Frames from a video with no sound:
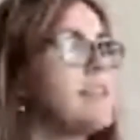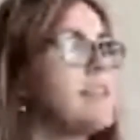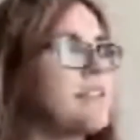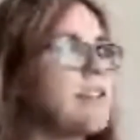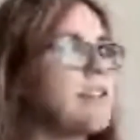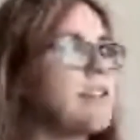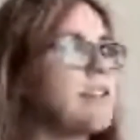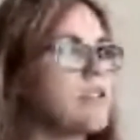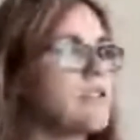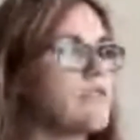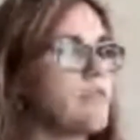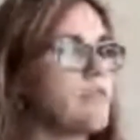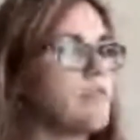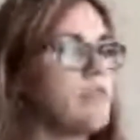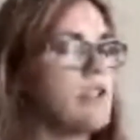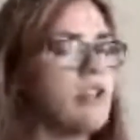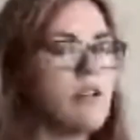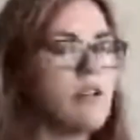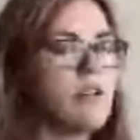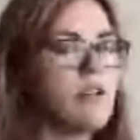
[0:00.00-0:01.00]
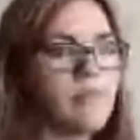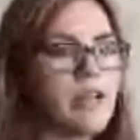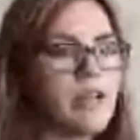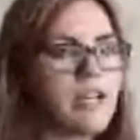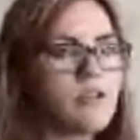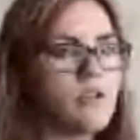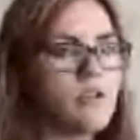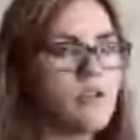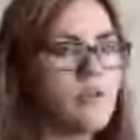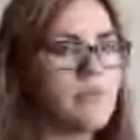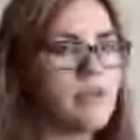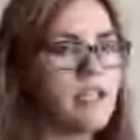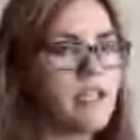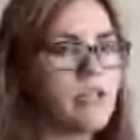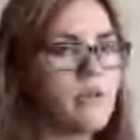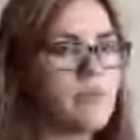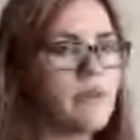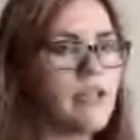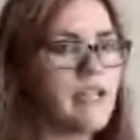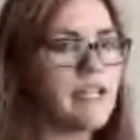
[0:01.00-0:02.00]
I can see just from here with my
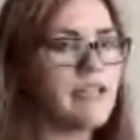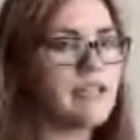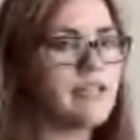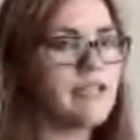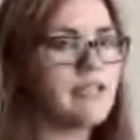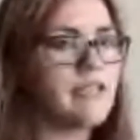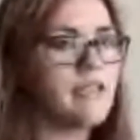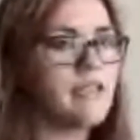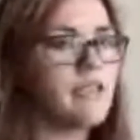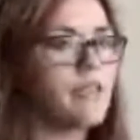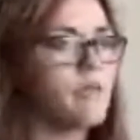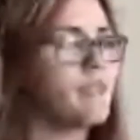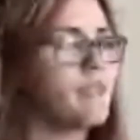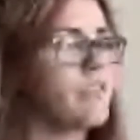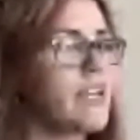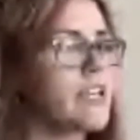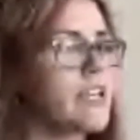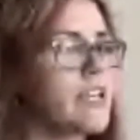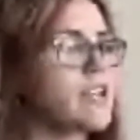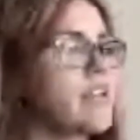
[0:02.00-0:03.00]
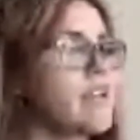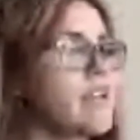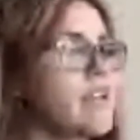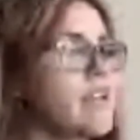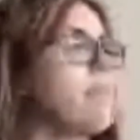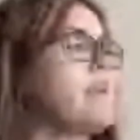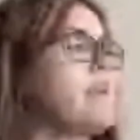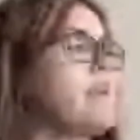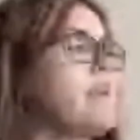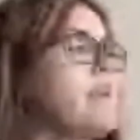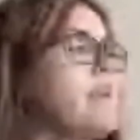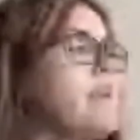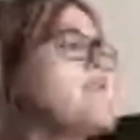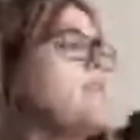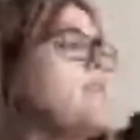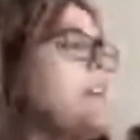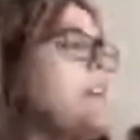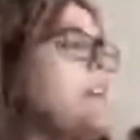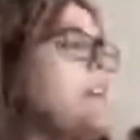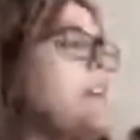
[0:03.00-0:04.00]
door being open, I could see the reflection come
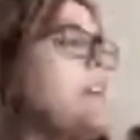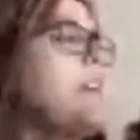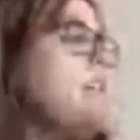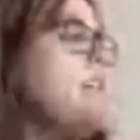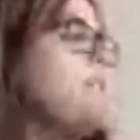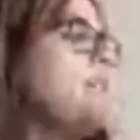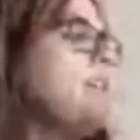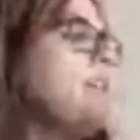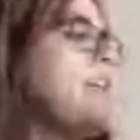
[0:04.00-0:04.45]
in off of it.